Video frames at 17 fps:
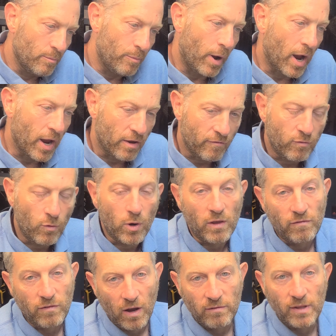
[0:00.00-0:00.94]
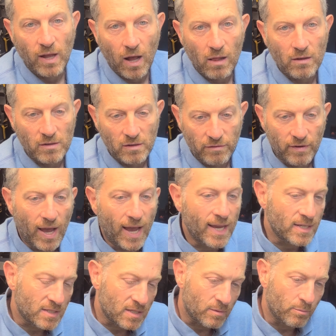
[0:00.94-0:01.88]
buy a $45
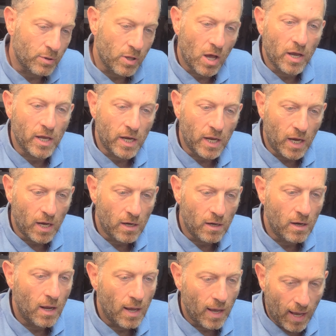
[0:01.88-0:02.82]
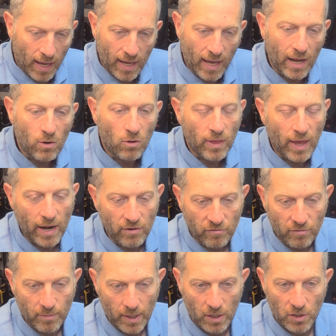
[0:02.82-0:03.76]
device and plug it in and get all that
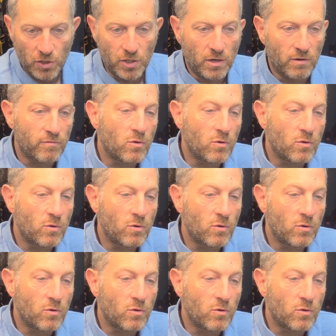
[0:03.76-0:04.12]
information.